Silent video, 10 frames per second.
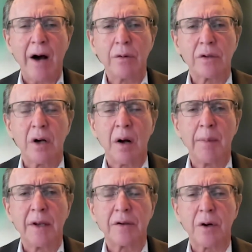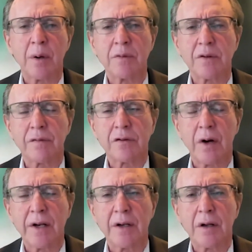outcome in terms of
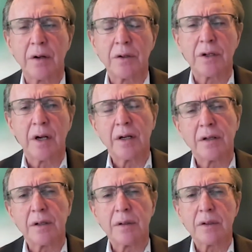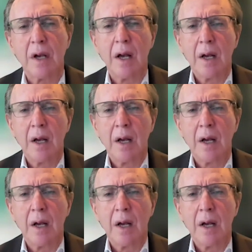trade negotiations,